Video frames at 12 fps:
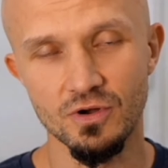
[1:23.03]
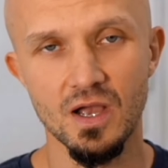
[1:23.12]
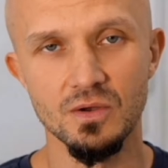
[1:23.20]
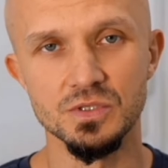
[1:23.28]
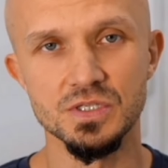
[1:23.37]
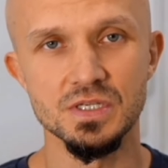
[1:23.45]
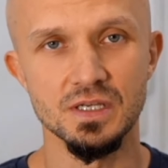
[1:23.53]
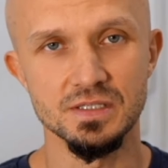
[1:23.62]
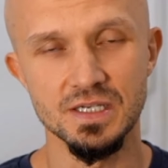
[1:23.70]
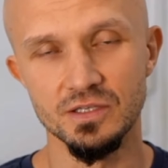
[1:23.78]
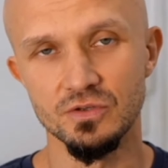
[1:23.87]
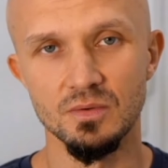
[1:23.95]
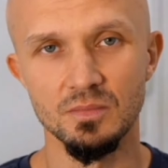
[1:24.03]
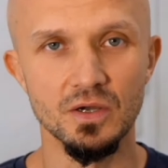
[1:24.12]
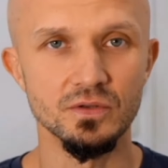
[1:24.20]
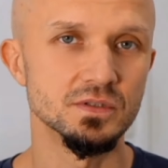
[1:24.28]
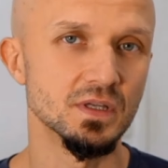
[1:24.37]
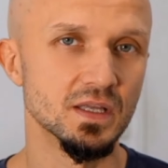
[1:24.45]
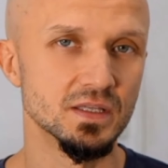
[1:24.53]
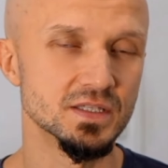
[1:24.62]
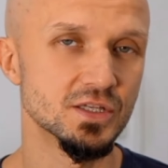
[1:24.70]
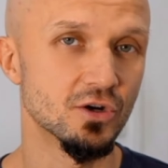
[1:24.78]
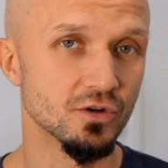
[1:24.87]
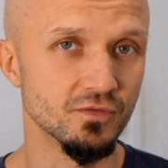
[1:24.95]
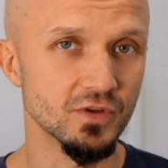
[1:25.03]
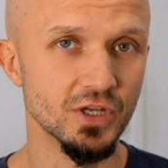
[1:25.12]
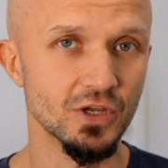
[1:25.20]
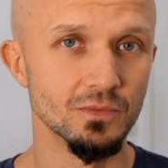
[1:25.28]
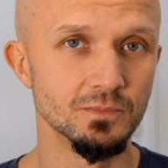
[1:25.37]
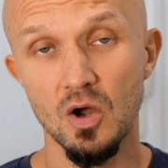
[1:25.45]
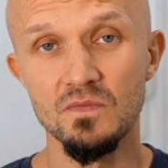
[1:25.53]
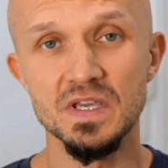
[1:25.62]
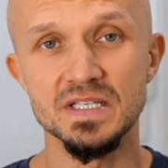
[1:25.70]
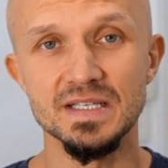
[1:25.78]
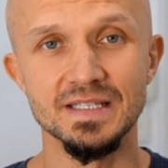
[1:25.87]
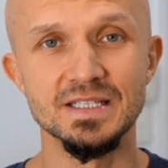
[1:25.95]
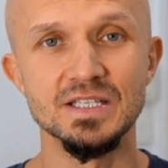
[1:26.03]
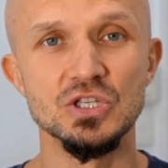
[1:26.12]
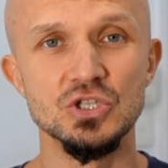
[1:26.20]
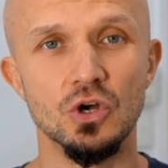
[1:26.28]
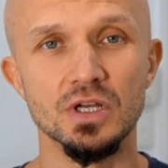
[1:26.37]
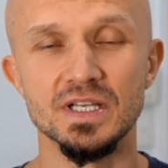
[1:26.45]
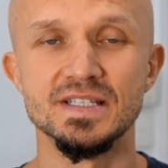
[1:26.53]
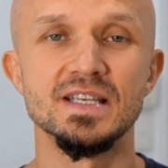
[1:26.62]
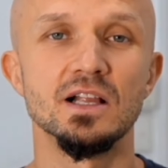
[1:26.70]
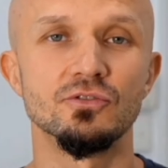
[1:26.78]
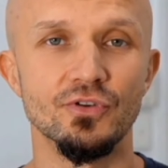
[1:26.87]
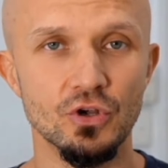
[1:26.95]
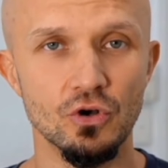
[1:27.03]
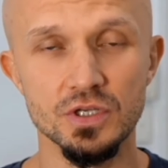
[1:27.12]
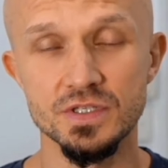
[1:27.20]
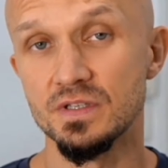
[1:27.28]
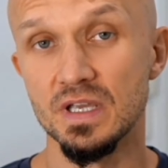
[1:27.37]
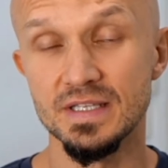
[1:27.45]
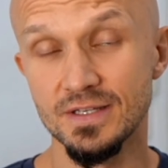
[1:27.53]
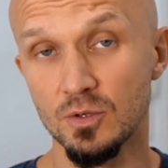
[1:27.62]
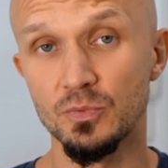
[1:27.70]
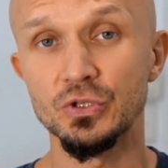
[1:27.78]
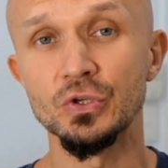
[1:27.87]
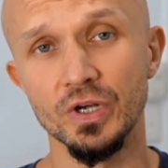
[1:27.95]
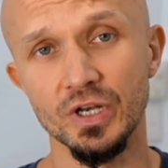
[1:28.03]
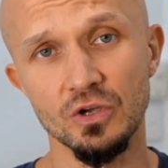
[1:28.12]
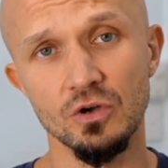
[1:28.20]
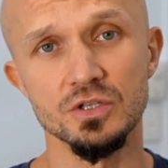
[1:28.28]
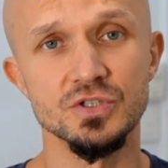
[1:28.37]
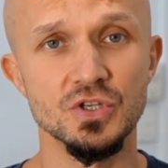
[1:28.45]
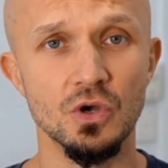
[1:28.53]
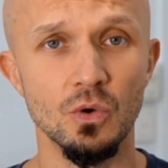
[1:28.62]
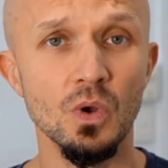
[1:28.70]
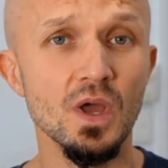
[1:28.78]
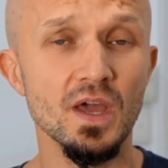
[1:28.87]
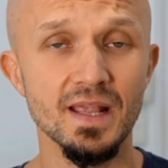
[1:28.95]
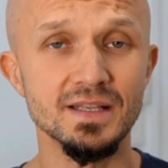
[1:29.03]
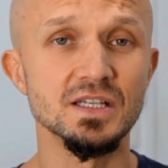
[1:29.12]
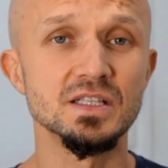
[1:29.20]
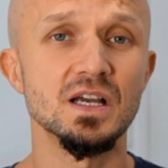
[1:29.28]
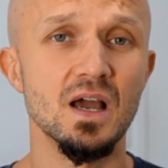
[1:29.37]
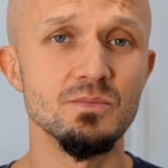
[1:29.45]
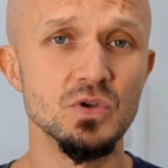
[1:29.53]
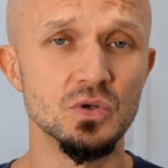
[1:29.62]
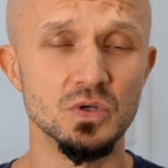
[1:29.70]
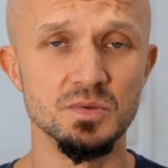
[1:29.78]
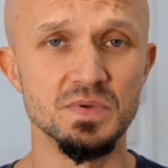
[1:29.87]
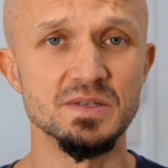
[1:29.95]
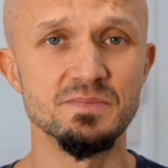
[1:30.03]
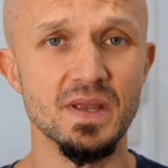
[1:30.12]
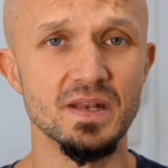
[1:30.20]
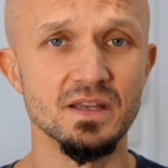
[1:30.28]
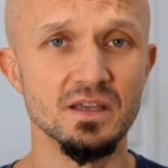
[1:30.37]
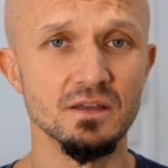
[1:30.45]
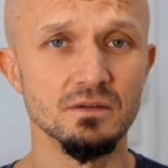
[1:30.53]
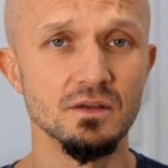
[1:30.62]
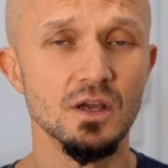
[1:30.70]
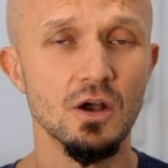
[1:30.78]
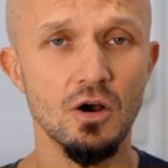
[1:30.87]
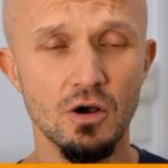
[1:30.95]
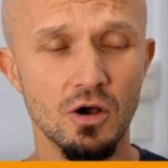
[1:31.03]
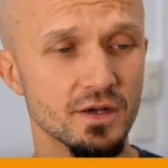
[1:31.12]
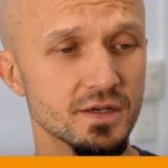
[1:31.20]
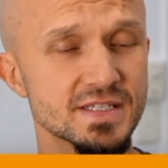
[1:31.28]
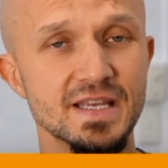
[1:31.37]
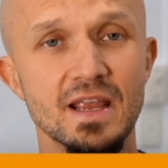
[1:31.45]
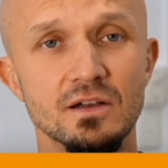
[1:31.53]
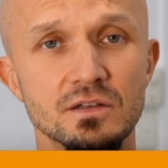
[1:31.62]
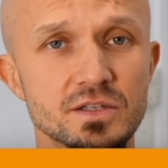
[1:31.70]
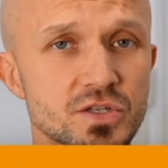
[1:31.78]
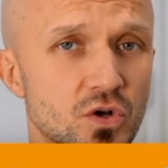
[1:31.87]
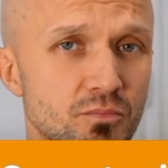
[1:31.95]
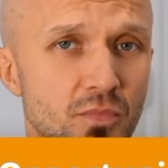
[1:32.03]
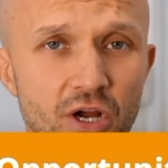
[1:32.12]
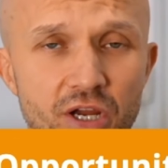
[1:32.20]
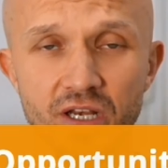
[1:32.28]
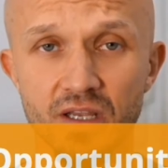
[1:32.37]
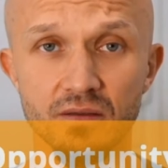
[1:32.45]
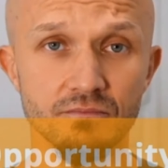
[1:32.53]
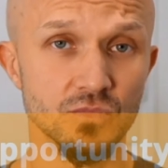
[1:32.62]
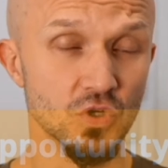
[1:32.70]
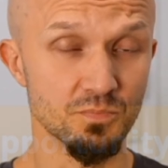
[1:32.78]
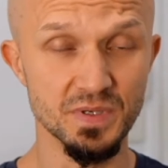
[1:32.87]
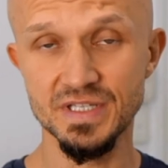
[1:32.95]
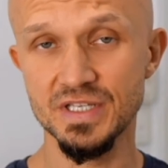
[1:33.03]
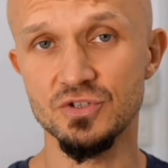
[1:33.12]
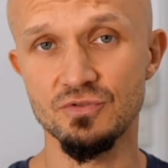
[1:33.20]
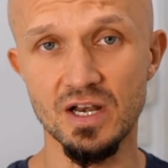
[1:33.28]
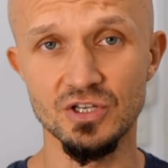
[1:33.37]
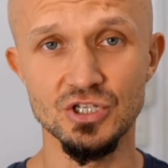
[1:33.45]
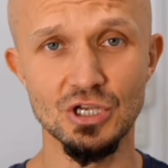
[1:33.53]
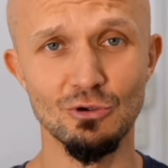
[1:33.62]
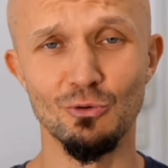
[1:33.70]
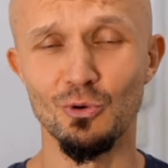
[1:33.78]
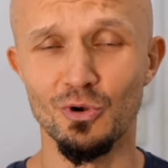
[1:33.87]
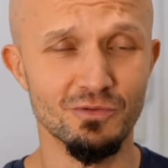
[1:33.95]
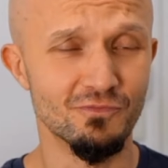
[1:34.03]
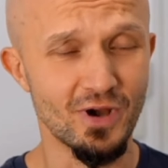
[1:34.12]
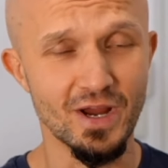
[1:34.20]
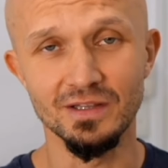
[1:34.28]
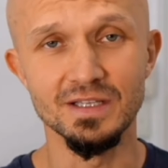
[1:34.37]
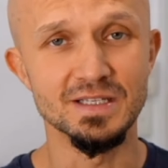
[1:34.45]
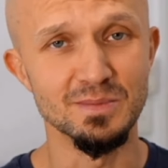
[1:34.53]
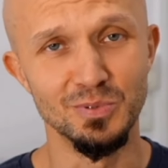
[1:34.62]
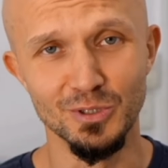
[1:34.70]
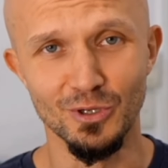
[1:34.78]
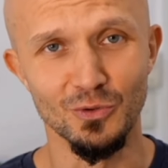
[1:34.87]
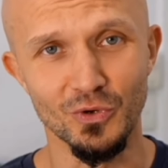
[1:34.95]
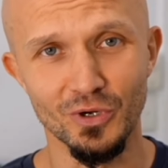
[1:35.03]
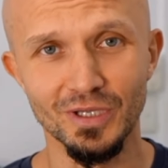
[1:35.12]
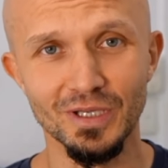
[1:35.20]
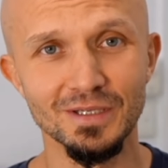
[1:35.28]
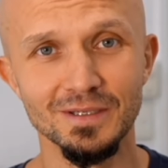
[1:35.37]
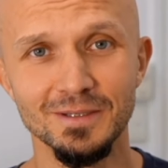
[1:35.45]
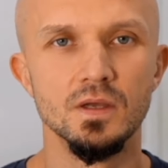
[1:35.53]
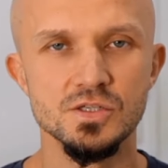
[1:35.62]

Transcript: I was telling you about at the start of the video. Obviously, this is not a salary cost. It's an opportunity cost. So it's the time you could be spending on sales, on marketing, your business strategy, or frankly, simply not working.